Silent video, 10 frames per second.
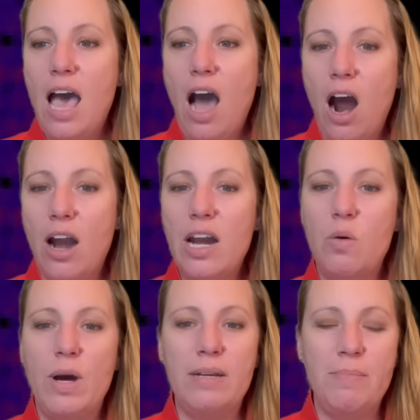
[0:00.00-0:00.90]
are
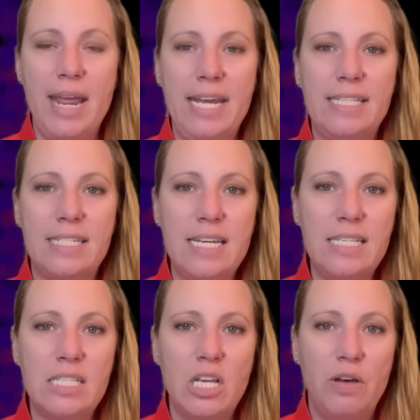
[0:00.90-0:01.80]
what makes this